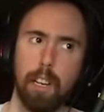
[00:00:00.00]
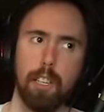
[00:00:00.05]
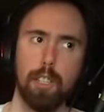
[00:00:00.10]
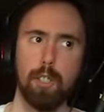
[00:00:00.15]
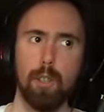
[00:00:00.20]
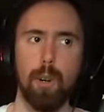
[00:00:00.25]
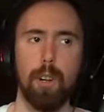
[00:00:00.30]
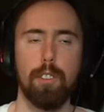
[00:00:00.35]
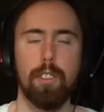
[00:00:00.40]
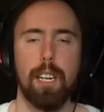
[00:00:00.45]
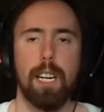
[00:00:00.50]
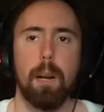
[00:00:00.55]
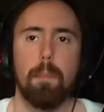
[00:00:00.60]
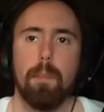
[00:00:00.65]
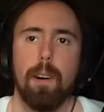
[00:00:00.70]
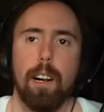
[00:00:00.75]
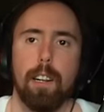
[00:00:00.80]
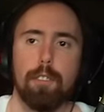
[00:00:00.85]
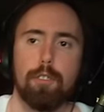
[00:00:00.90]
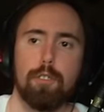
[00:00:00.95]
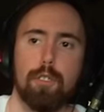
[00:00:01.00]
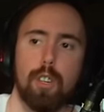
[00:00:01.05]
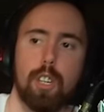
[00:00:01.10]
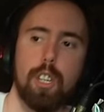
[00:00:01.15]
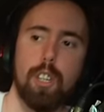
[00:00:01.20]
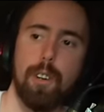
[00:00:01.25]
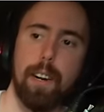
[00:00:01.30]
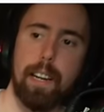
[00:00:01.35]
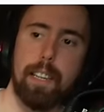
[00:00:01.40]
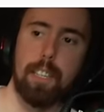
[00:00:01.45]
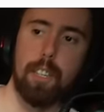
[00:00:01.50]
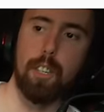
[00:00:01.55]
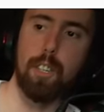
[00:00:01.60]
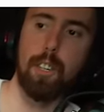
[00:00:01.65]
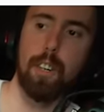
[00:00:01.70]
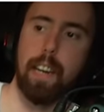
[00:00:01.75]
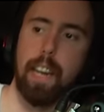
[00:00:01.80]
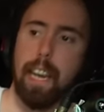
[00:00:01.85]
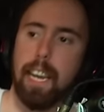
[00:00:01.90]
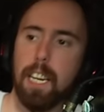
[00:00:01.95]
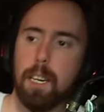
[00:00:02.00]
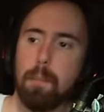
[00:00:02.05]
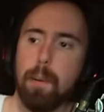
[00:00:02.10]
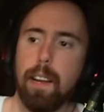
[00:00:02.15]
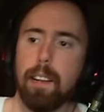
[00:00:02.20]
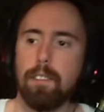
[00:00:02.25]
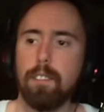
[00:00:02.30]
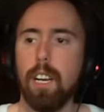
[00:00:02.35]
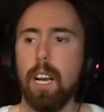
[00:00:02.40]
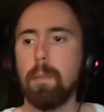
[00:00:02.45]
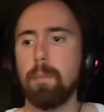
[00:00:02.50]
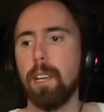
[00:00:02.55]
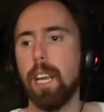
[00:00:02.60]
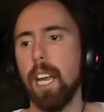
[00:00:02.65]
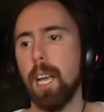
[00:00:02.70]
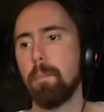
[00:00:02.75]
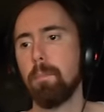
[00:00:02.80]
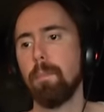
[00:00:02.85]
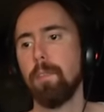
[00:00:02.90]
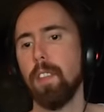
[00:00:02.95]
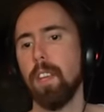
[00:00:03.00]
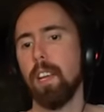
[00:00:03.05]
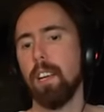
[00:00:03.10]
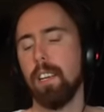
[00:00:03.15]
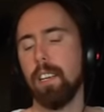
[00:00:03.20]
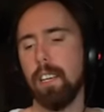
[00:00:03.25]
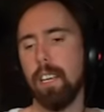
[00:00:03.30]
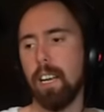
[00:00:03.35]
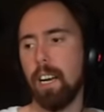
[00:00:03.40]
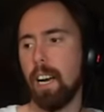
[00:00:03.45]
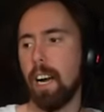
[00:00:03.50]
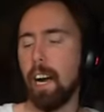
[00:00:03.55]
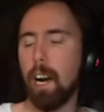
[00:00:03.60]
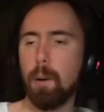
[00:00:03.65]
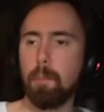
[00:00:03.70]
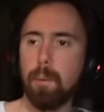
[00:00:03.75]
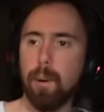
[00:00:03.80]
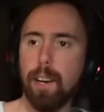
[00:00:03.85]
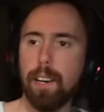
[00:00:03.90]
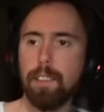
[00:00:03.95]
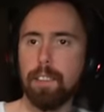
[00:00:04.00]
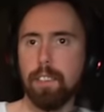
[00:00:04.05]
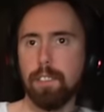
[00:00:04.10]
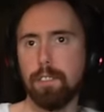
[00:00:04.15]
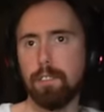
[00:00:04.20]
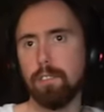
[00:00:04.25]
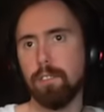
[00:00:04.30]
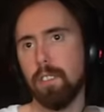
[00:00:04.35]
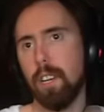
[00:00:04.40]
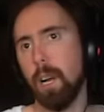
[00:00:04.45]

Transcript: So it's like a monster collector anime type game. Yeah, I'll play this.